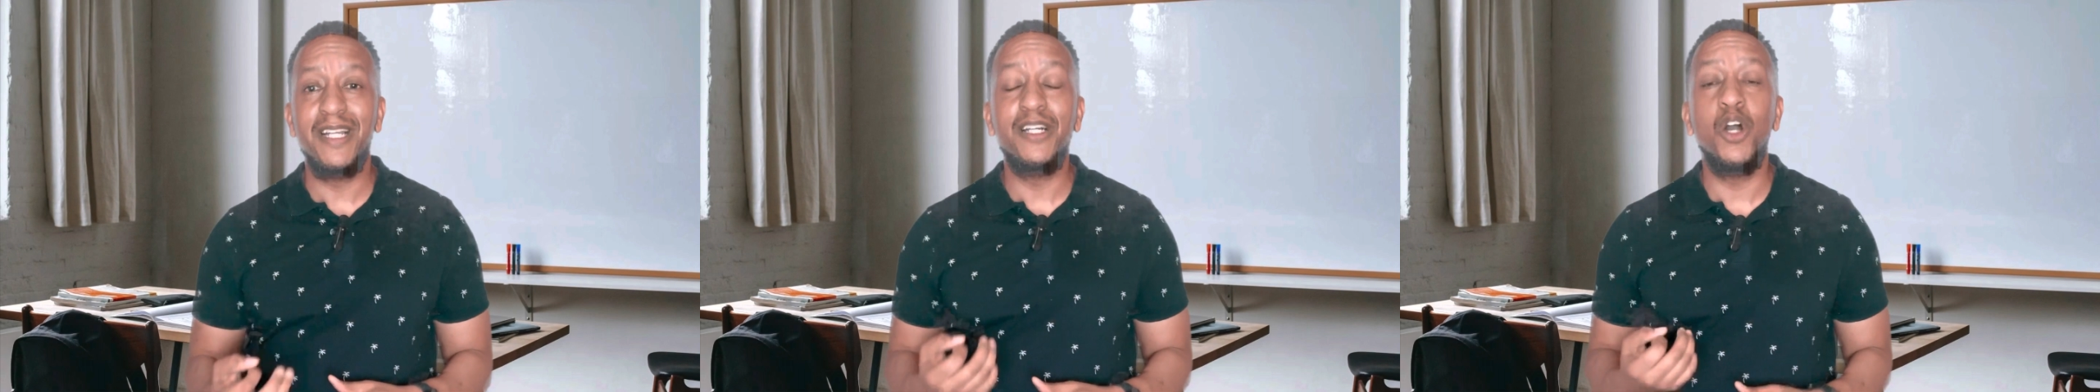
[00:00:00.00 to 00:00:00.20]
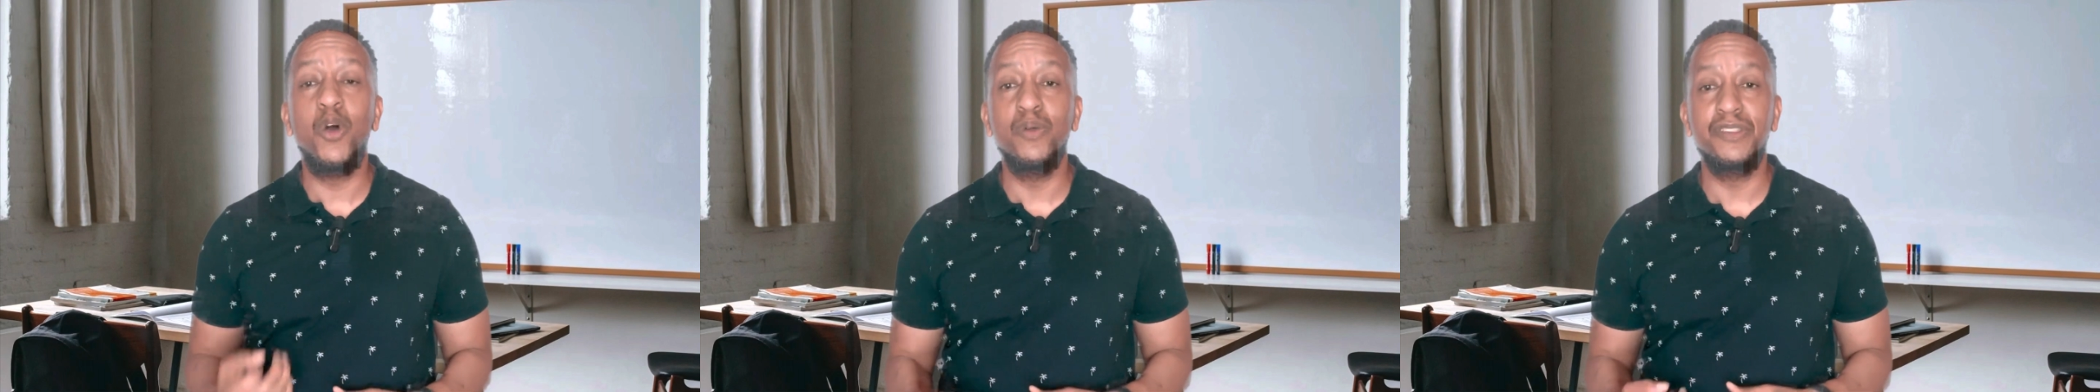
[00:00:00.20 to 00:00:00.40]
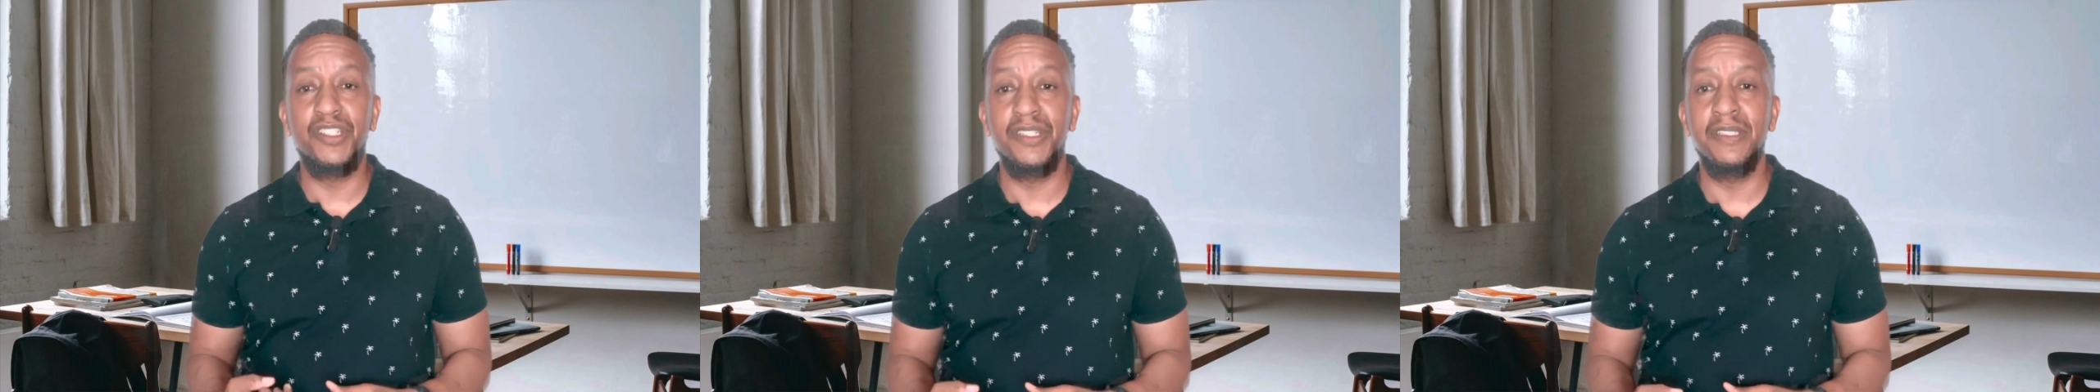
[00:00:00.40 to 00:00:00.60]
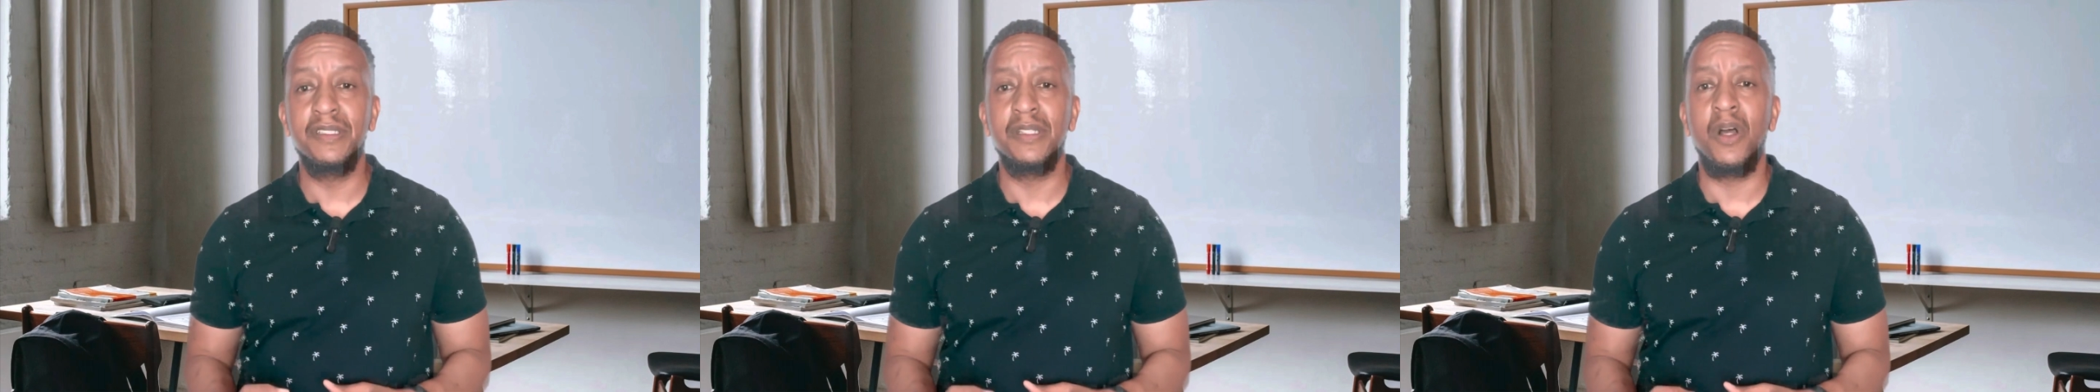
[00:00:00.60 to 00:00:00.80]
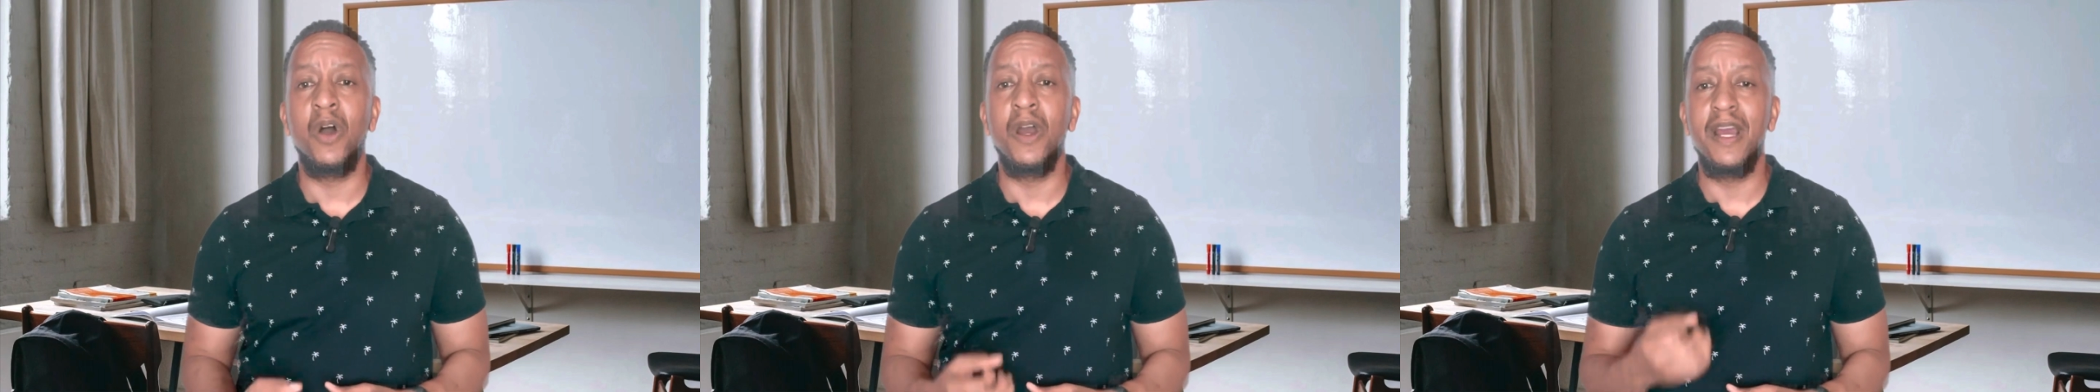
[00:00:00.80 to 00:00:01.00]
coaches
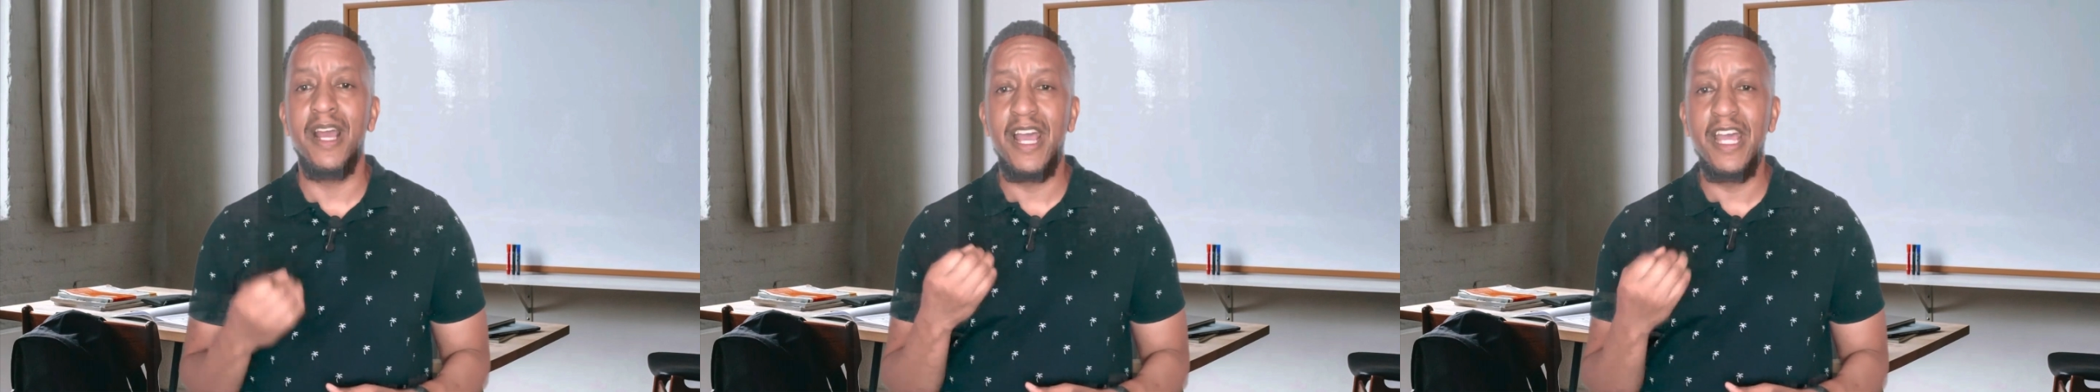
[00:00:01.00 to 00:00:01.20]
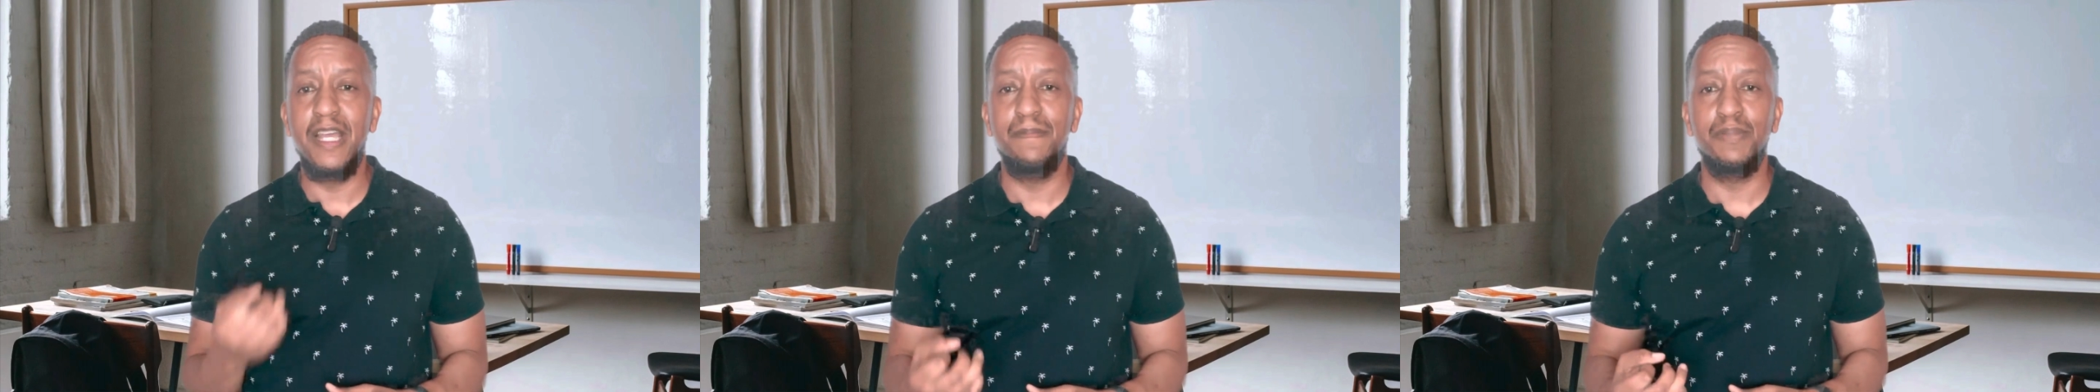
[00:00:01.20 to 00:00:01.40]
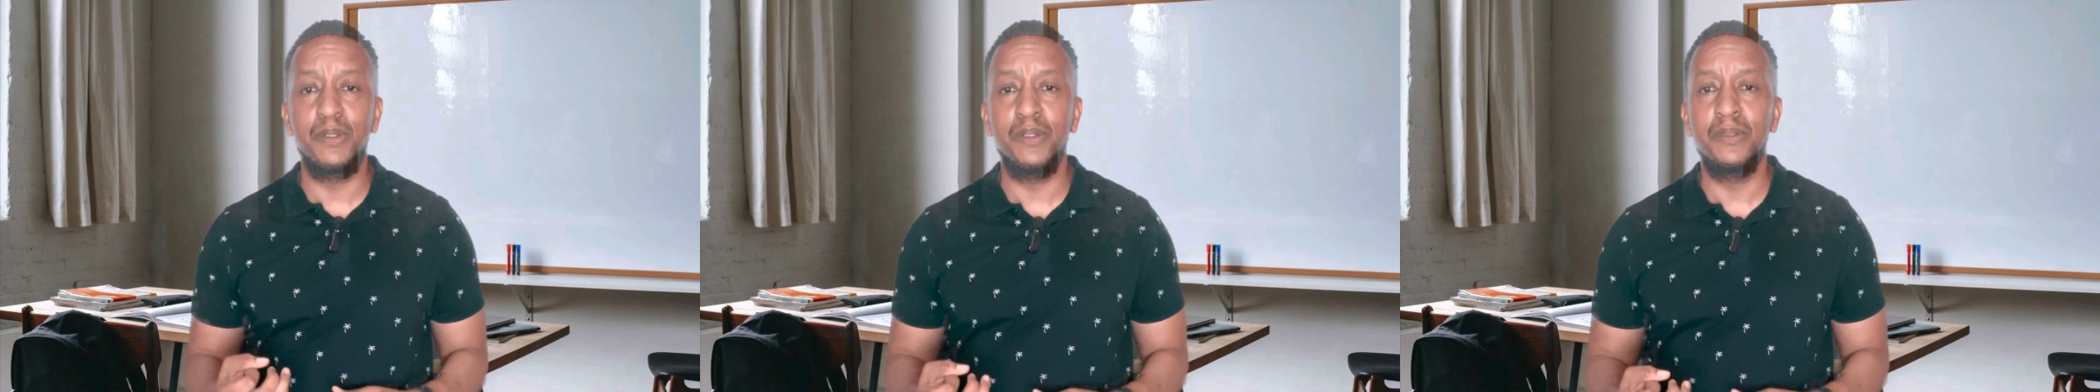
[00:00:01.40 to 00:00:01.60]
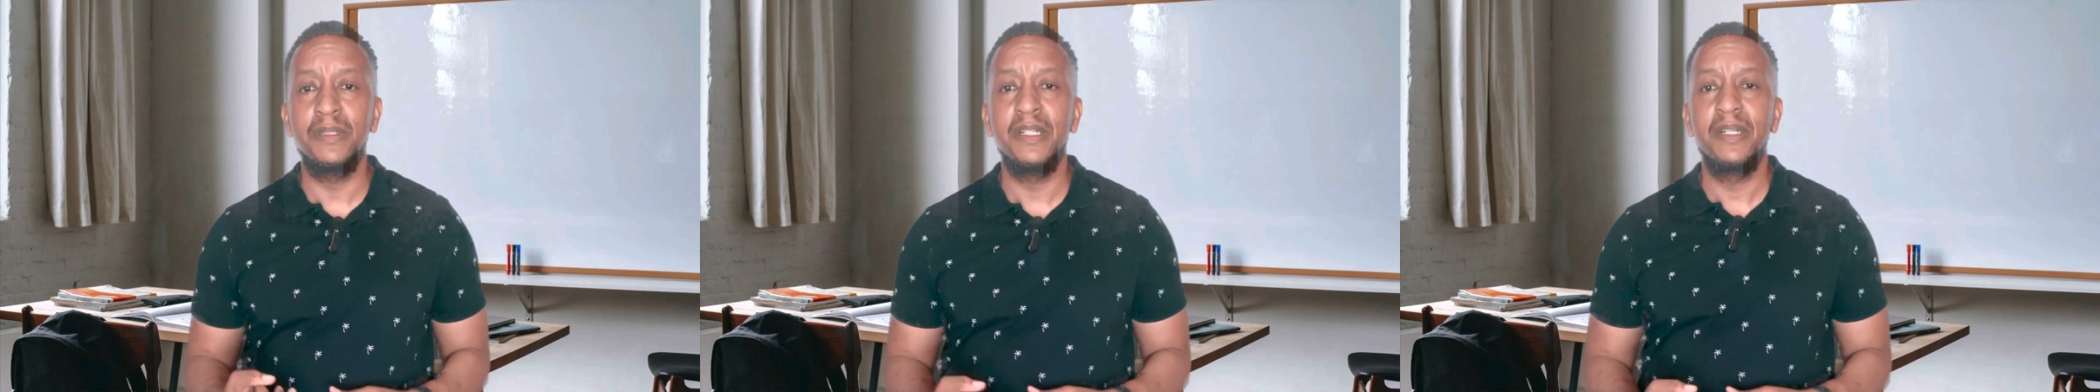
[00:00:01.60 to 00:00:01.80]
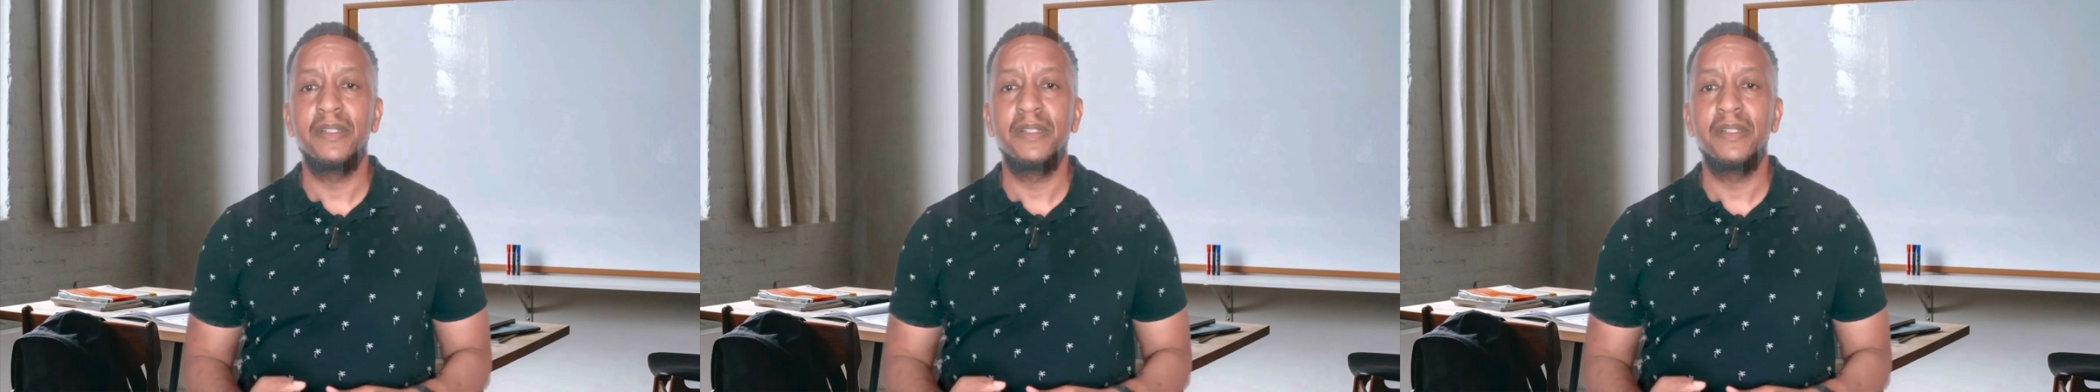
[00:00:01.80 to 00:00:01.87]
are able